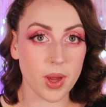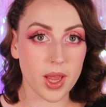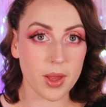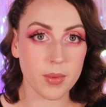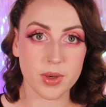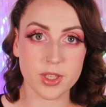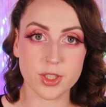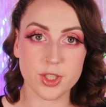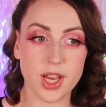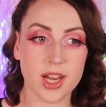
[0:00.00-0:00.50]
way,
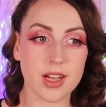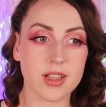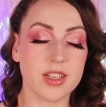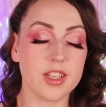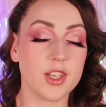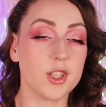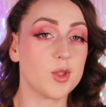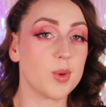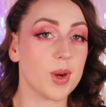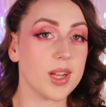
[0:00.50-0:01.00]
when
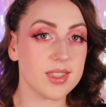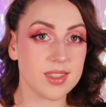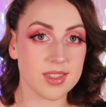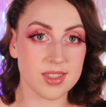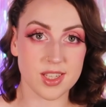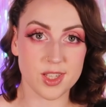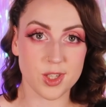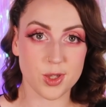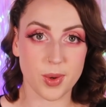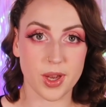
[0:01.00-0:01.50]
Jacqueline addressed the
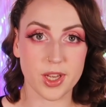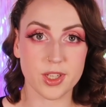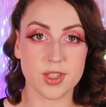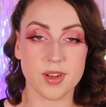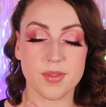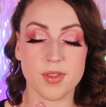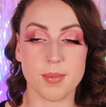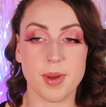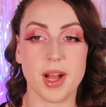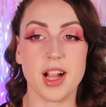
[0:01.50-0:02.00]

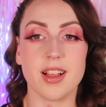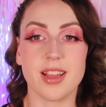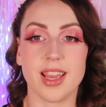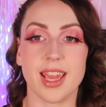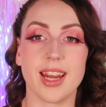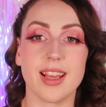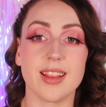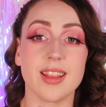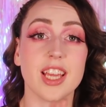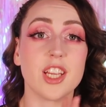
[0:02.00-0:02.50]
situation of the pallet
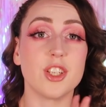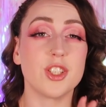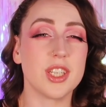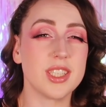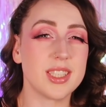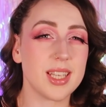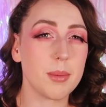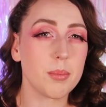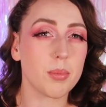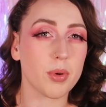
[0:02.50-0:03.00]
getting leaked,
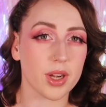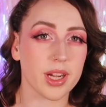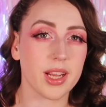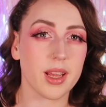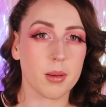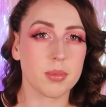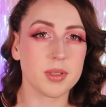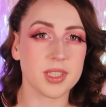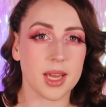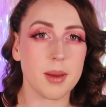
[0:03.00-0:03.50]
she seemed
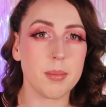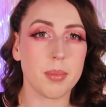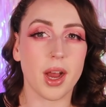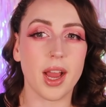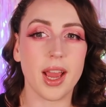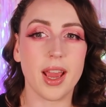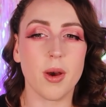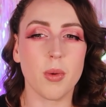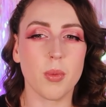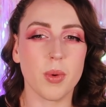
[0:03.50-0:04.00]
pretty upset
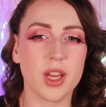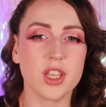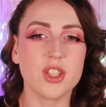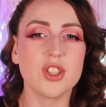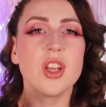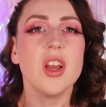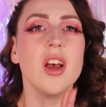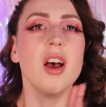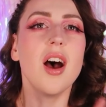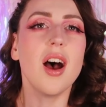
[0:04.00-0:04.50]
by it,
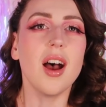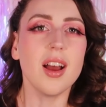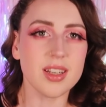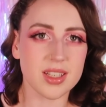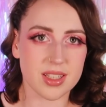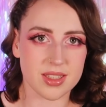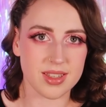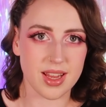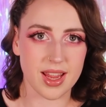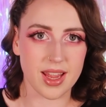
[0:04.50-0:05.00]
which
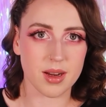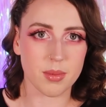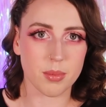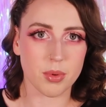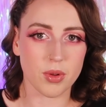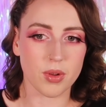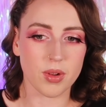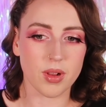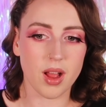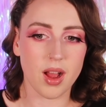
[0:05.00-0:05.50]

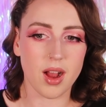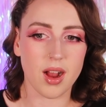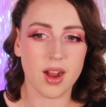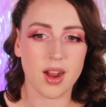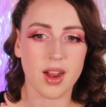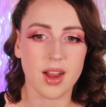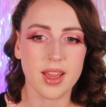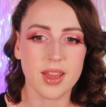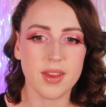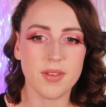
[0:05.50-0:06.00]
understandable.
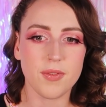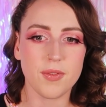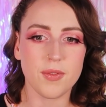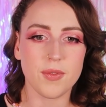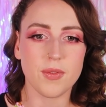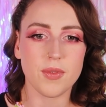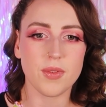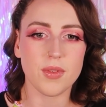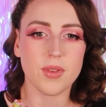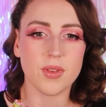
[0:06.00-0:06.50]
Uh,
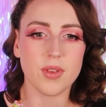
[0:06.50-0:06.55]
if